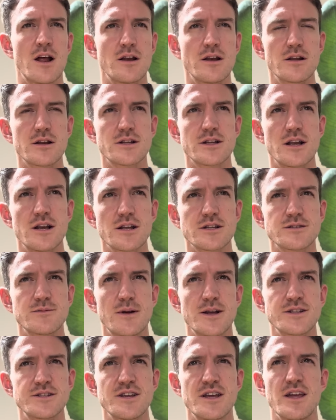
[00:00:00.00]
I looked at
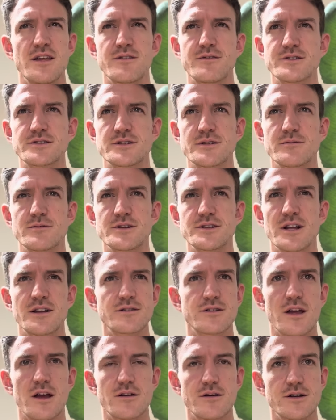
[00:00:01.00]
my teeth for some reason.
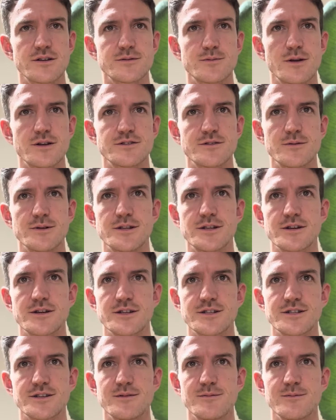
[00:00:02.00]
I was supposed to be
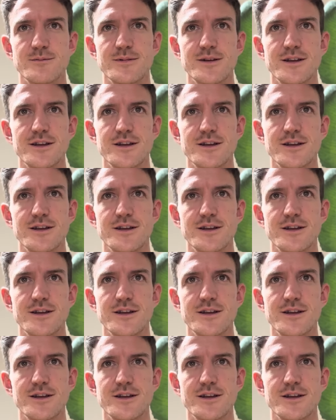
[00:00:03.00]
doing some